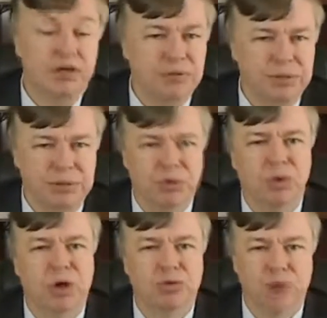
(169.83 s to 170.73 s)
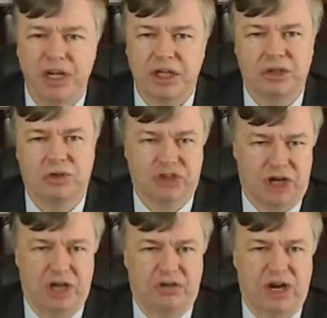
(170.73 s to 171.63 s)
of the people who are writing those
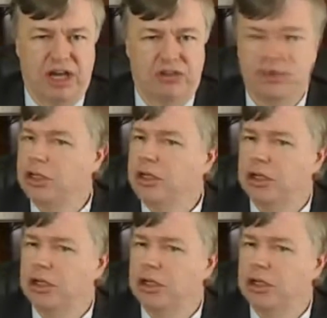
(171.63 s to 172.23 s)
contracts.